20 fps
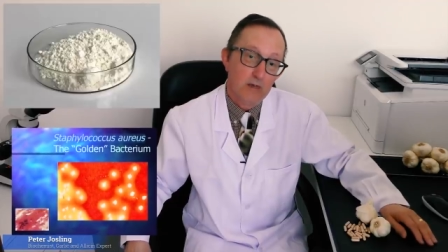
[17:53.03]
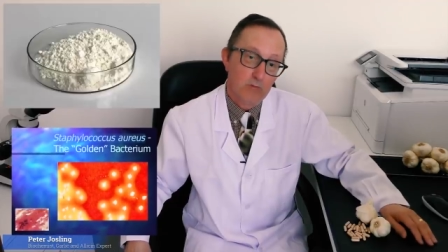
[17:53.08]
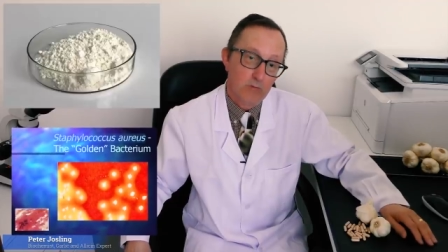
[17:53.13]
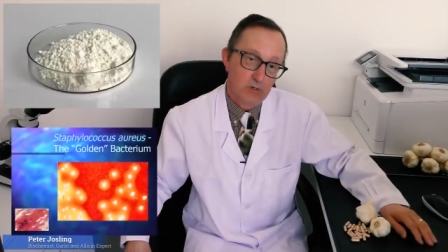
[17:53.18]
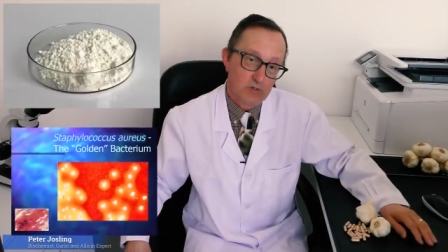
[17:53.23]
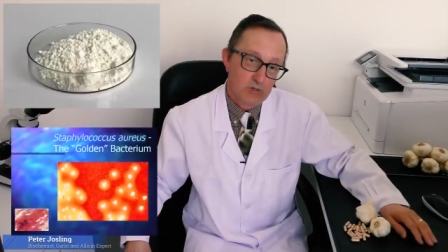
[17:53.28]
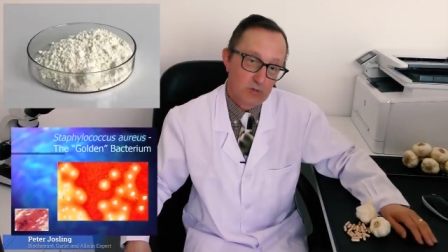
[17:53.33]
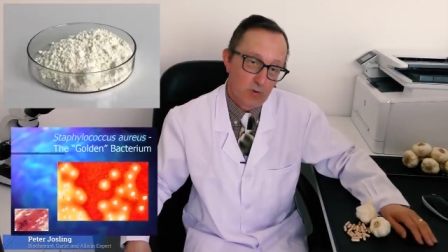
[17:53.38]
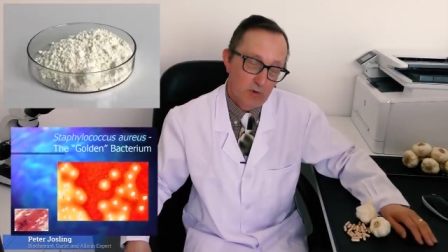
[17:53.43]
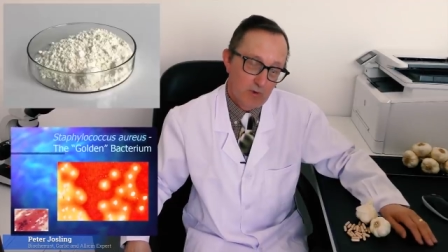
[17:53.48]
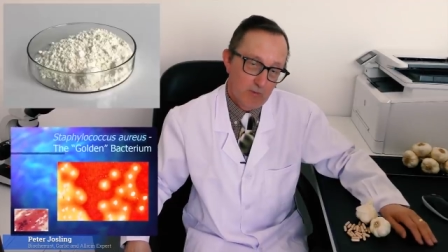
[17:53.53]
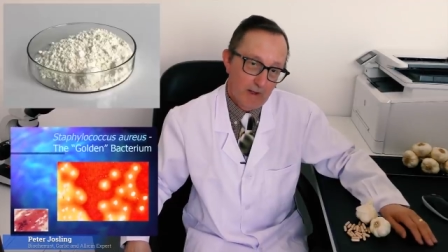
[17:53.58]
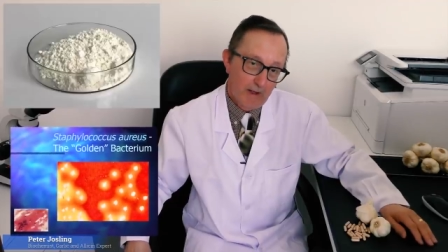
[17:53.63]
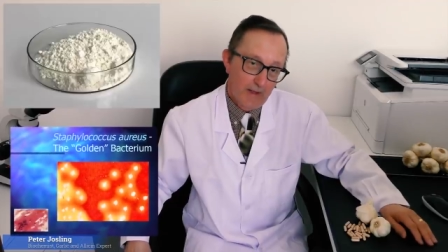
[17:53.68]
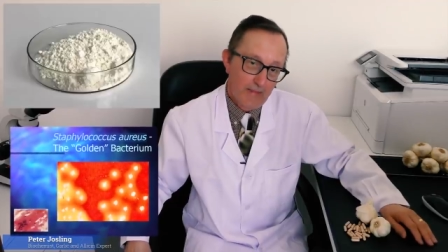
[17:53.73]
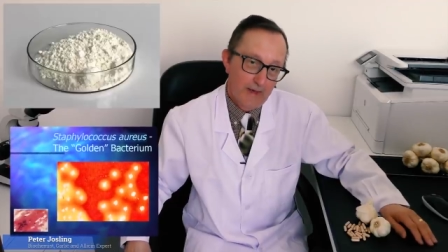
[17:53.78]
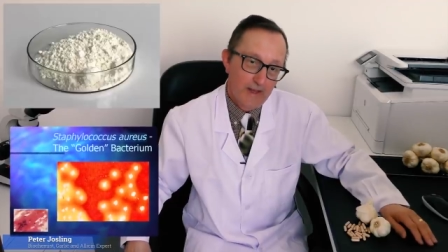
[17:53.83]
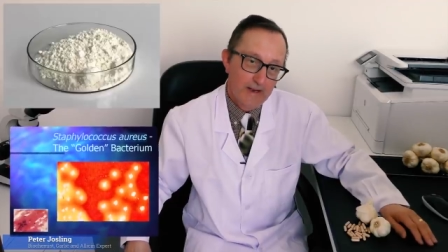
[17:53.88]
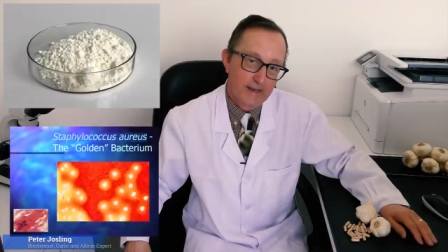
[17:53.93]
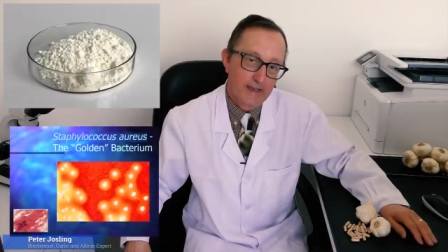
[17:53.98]
we'll talk
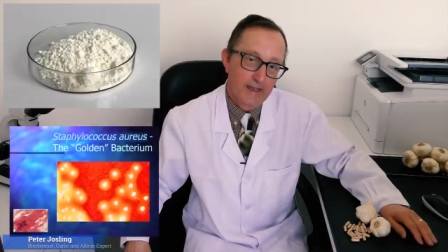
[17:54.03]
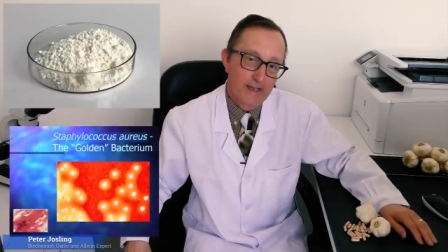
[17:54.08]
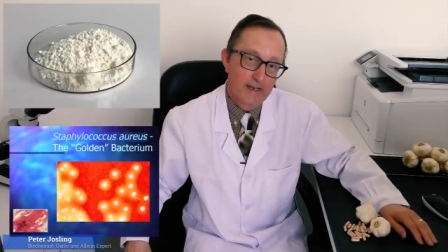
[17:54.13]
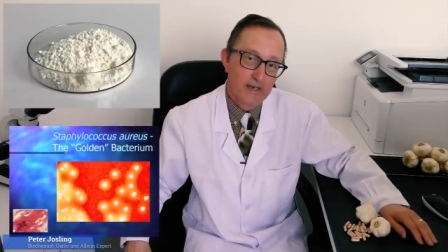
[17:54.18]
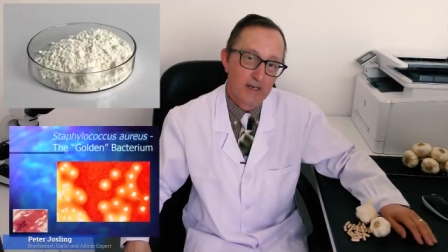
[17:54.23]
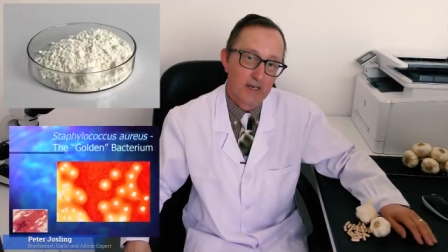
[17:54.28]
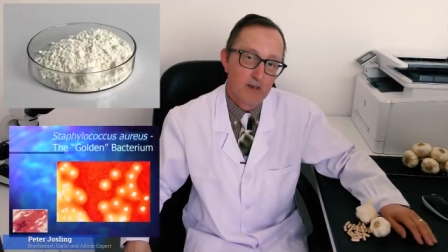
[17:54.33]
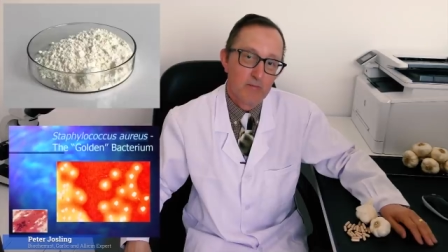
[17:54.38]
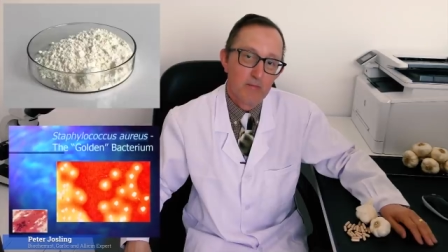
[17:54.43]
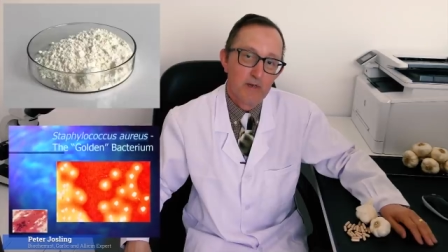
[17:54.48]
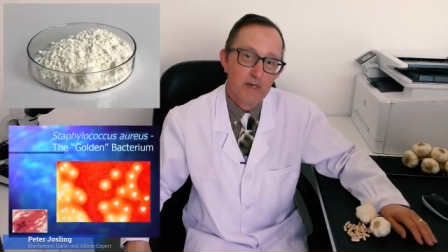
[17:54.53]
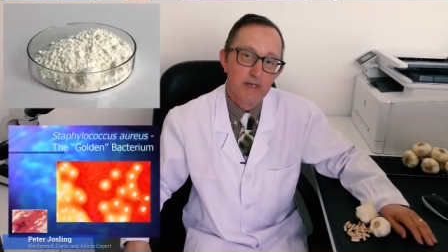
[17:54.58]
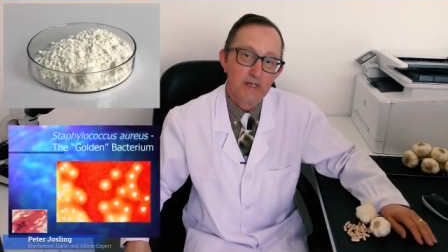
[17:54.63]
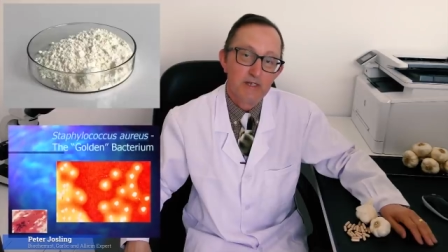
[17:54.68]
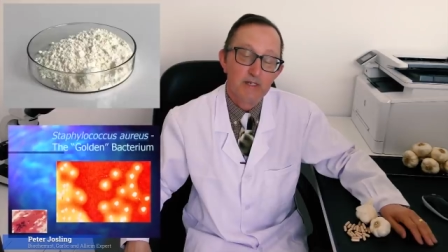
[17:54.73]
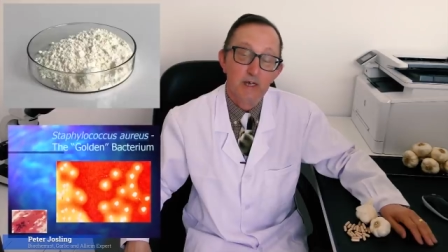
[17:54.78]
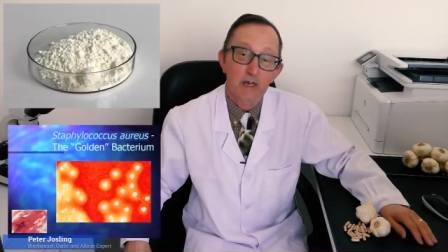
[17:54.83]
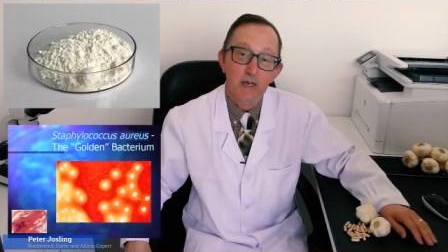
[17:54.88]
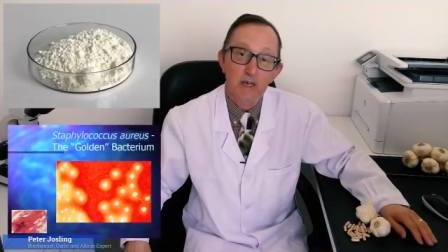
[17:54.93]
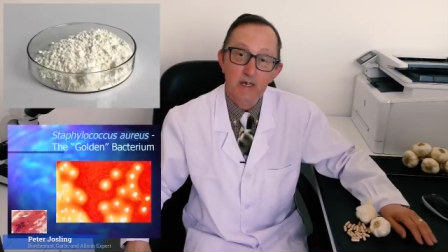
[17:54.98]
about that again in a
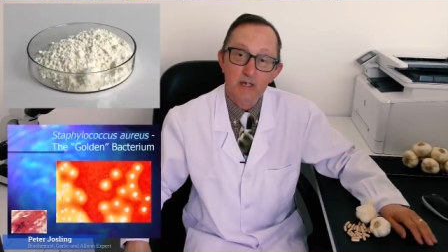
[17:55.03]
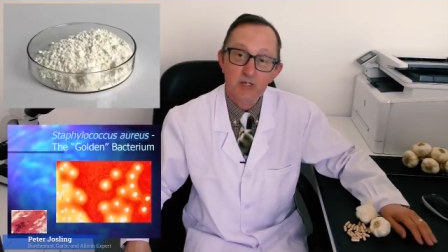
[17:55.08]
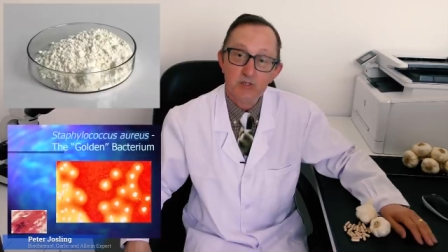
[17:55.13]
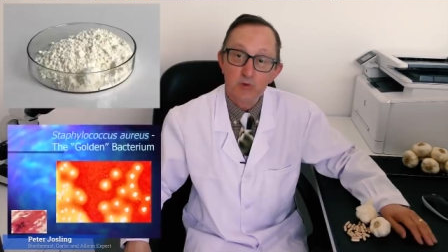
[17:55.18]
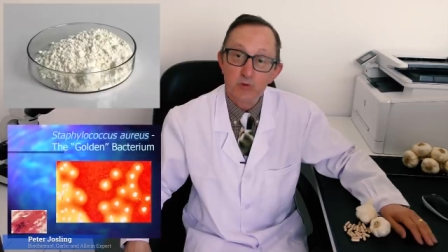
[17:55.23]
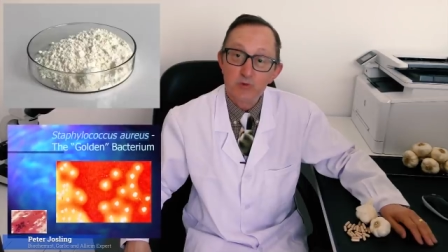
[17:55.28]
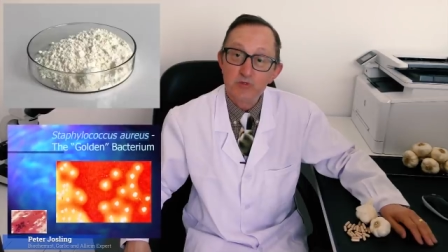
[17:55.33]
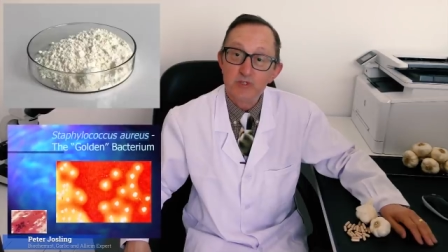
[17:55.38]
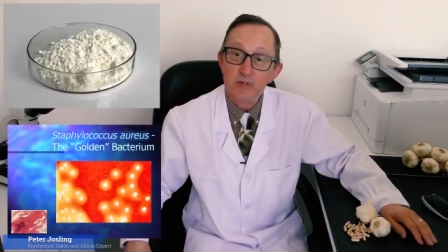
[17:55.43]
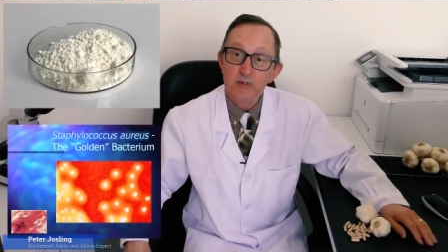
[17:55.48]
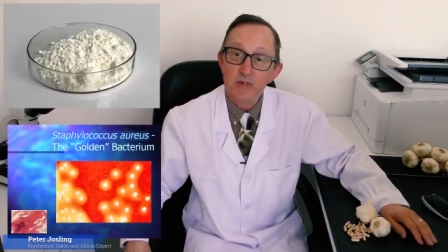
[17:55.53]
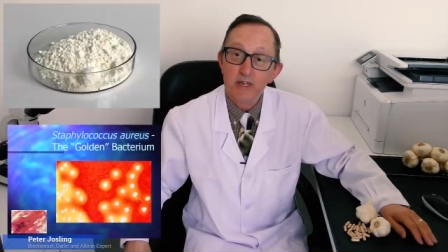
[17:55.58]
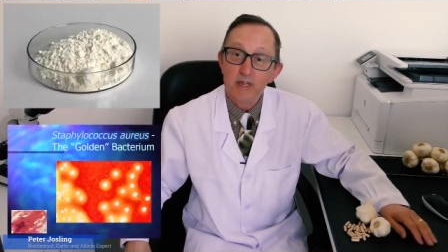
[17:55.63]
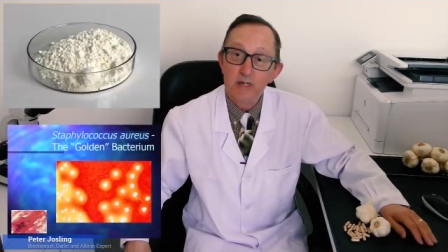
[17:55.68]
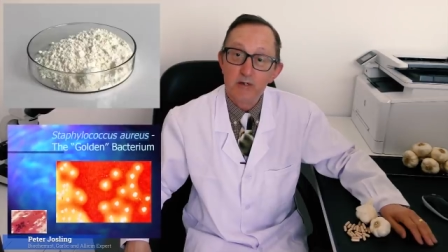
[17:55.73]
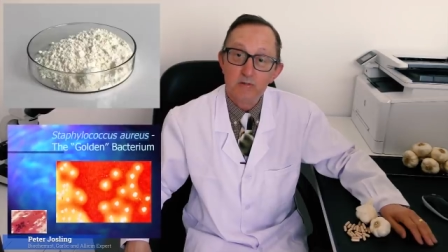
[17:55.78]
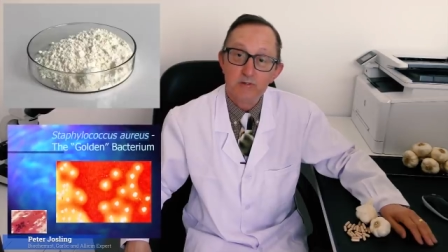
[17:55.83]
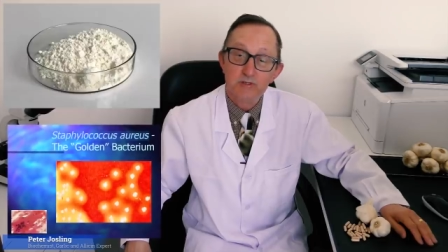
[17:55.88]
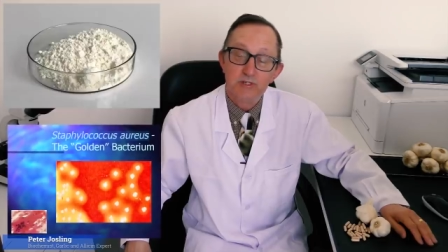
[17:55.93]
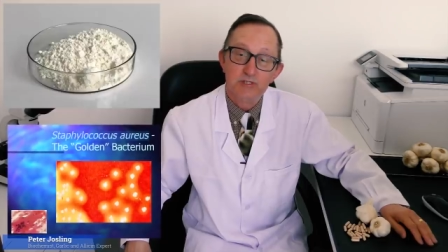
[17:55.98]
minute, is also
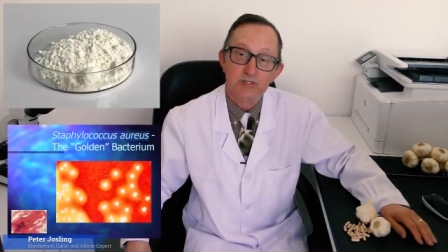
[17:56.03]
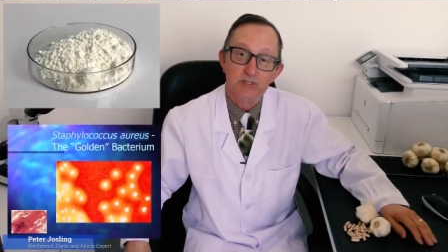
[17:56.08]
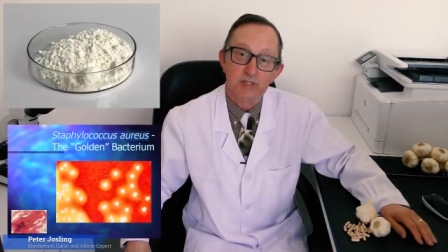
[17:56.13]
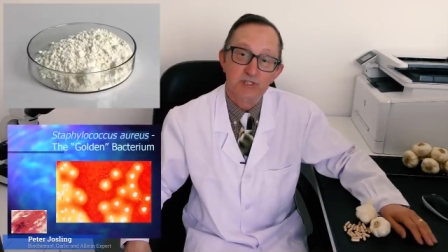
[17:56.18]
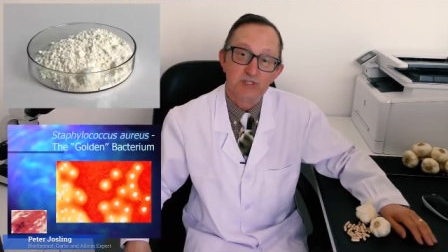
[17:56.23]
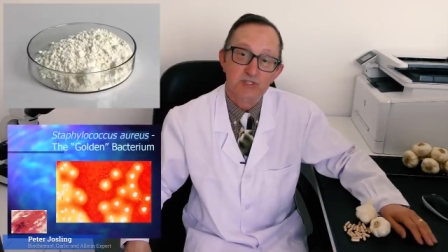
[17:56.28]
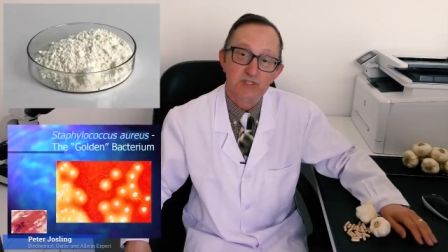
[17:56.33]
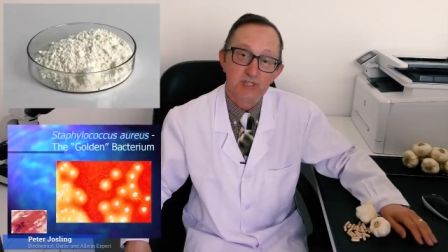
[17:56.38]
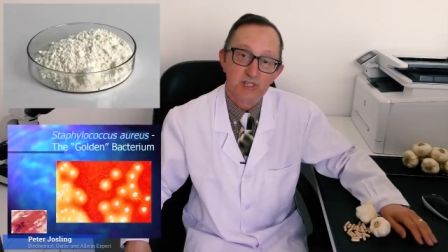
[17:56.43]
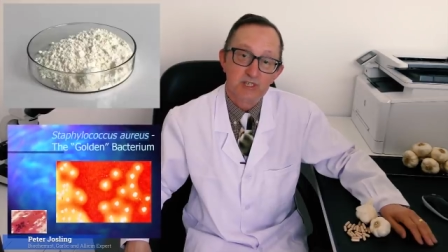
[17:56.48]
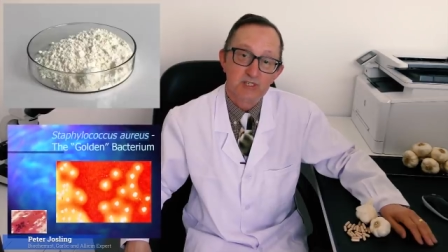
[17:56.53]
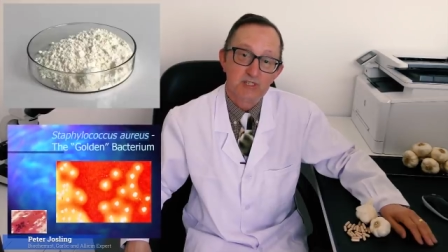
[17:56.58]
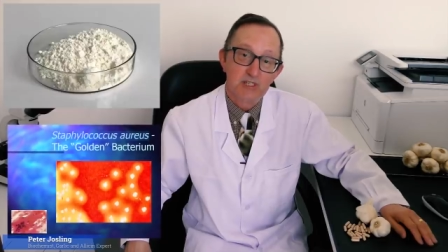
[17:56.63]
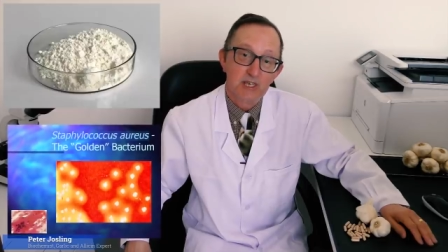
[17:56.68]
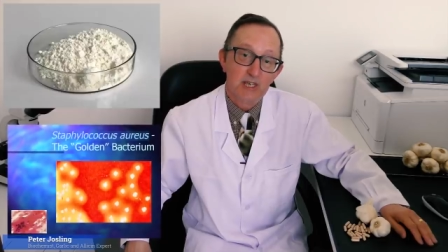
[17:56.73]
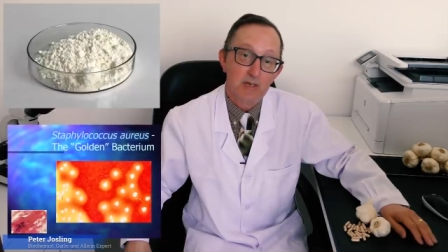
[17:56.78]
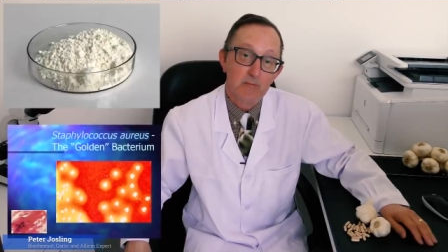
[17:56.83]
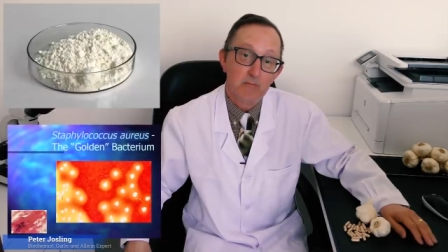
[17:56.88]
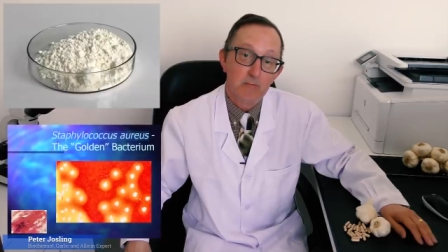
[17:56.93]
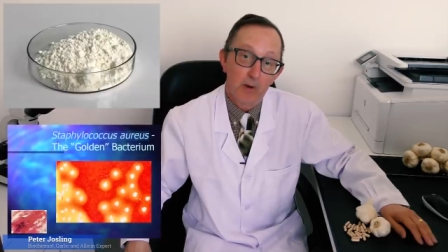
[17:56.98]
killed at just
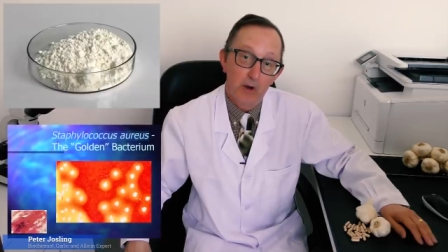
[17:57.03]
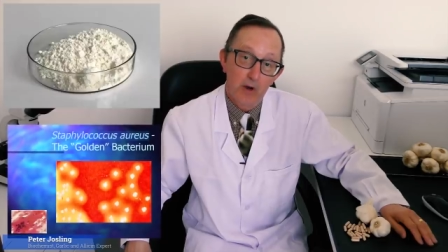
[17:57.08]
16